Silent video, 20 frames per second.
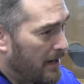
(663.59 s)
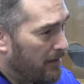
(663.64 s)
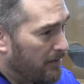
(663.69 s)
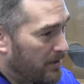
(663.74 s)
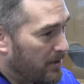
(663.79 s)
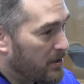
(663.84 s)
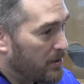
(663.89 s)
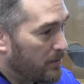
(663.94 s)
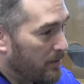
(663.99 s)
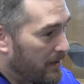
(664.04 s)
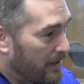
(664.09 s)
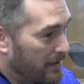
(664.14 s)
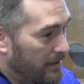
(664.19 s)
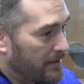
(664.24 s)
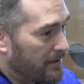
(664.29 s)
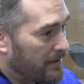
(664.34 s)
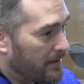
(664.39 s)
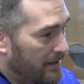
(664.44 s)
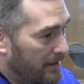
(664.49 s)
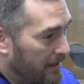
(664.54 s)
ever do
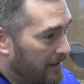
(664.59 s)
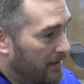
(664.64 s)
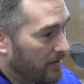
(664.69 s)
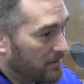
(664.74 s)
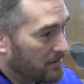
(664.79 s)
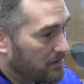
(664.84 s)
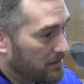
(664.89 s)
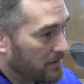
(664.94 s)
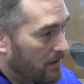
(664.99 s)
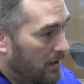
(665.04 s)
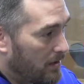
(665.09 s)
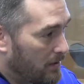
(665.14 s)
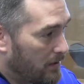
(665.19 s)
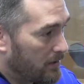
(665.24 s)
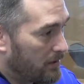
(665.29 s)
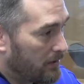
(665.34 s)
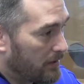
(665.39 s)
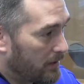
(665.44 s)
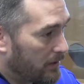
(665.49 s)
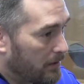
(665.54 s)
anything else
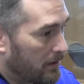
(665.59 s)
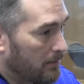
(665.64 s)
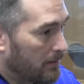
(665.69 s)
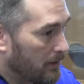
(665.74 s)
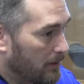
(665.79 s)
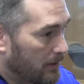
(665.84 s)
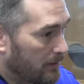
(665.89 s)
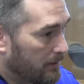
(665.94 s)
other than criminal